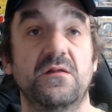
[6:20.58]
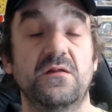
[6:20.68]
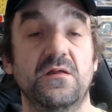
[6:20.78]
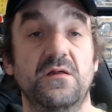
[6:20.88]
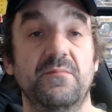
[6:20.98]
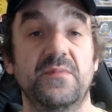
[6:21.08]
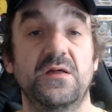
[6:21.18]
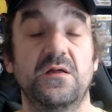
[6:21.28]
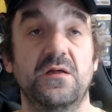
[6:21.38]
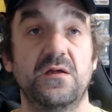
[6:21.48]
Come
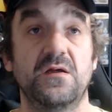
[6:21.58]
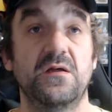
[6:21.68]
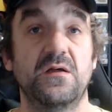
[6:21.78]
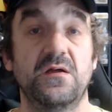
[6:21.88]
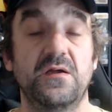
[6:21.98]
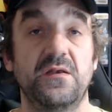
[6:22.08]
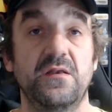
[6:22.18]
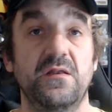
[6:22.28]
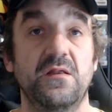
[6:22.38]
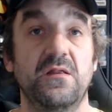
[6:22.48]
on.
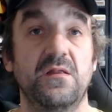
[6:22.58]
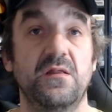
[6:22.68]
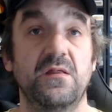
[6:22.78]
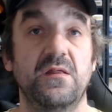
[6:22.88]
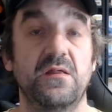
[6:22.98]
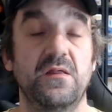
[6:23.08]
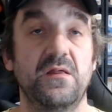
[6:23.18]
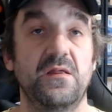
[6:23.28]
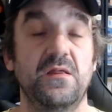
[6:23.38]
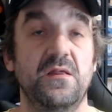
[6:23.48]

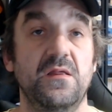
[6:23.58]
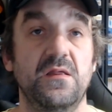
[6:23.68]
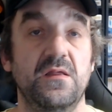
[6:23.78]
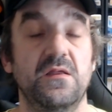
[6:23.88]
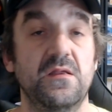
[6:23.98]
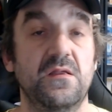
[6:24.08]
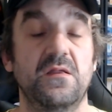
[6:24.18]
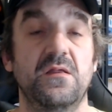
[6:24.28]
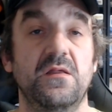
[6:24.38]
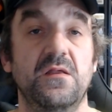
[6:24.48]

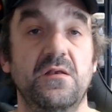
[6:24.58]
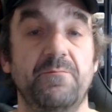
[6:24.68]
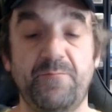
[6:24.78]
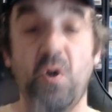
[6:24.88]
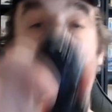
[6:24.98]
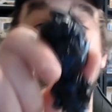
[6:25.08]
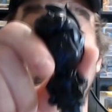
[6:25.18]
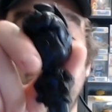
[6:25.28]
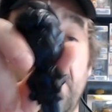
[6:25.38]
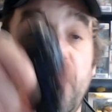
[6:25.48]
And boom!
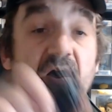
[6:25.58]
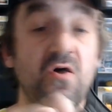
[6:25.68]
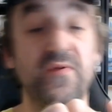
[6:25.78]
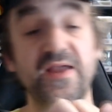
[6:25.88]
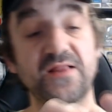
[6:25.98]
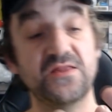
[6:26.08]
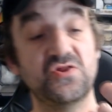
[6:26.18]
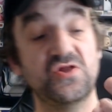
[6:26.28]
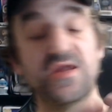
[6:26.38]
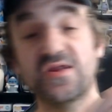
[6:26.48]
Oh, we got the
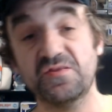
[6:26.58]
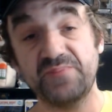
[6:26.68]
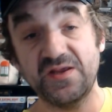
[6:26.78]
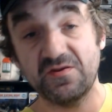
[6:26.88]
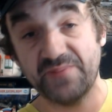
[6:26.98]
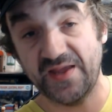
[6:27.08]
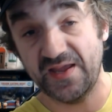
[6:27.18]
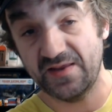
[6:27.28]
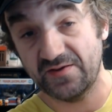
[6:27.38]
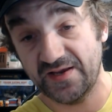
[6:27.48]
chase Peter
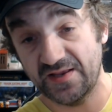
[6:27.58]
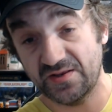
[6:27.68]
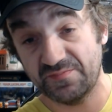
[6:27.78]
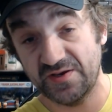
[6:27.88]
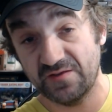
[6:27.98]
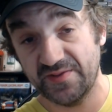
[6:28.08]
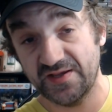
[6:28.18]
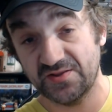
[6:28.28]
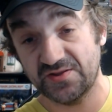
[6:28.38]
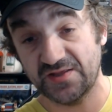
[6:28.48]
Pan. Look at that, it's Peter
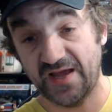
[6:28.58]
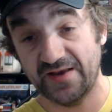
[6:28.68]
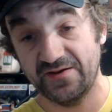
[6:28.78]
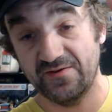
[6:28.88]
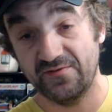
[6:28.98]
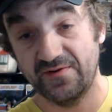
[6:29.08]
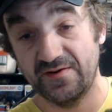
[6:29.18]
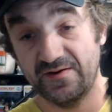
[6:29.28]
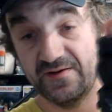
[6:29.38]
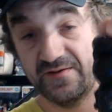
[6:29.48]
Pan shadow.
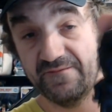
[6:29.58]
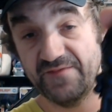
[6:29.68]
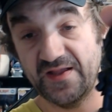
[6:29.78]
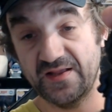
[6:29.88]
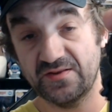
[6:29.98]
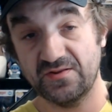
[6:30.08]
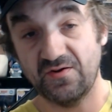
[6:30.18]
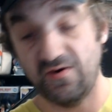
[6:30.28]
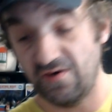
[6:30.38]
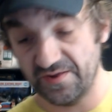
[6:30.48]
That's
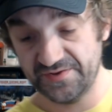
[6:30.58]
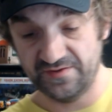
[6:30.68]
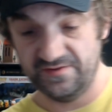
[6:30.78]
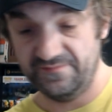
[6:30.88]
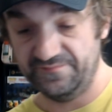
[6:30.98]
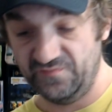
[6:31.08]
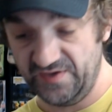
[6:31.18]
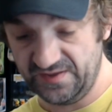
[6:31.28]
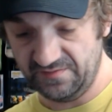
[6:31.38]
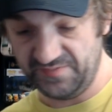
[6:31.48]
awesome. We
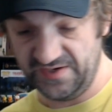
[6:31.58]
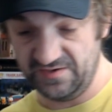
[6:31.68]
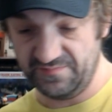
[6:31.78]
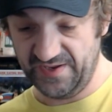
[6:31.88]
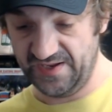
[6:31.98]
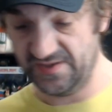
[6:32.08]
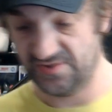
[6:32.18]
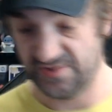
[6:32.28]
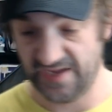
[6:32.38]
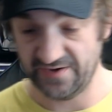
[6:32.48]
got the Peter Pan
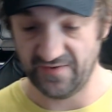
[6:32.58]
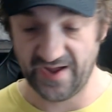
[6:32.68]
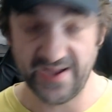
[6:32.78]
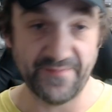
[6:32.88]
shadow. I am